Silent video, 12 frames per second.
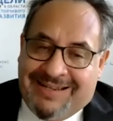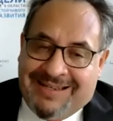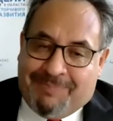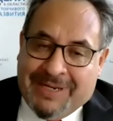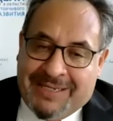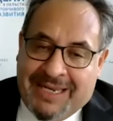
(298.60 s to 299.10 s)

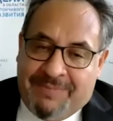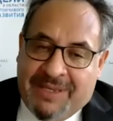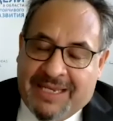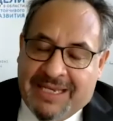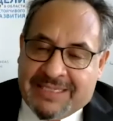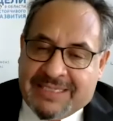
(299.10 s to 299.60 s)
pandemic
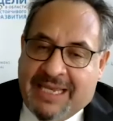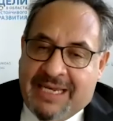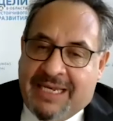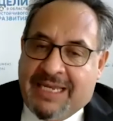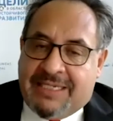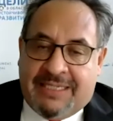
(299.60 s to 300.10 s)
has
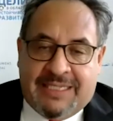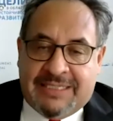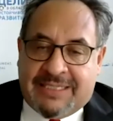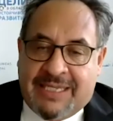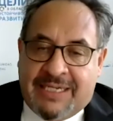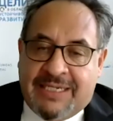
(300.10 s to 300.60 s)
highlighted the
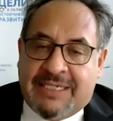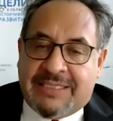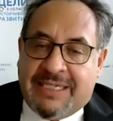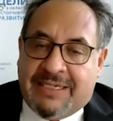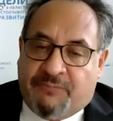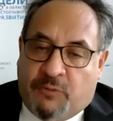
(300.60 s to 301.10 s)
standards
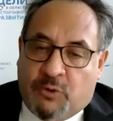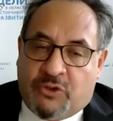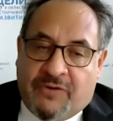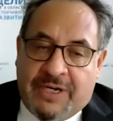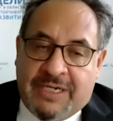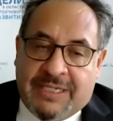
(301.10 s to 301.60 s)
for
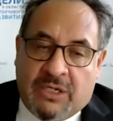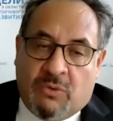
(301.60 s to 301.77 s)
trade and